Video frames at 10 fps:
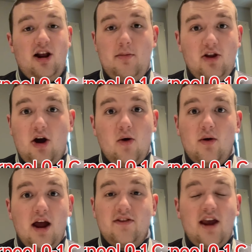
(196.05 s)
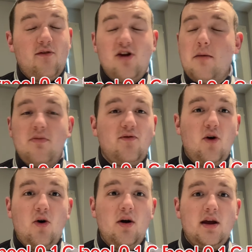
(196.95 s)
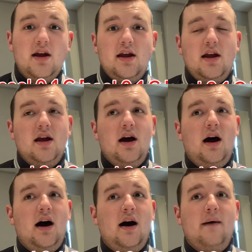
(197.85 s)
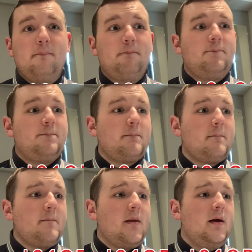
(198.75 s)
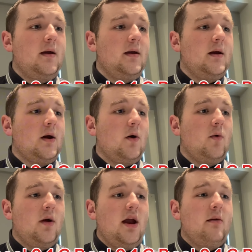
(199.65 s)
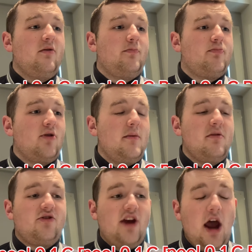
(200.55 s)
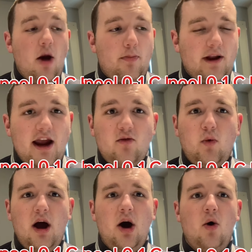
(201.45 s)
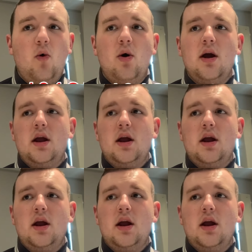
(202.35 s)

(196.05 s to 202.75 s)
Let me know. Has it ever happened before? You know, it was brilliant. Mateta played well.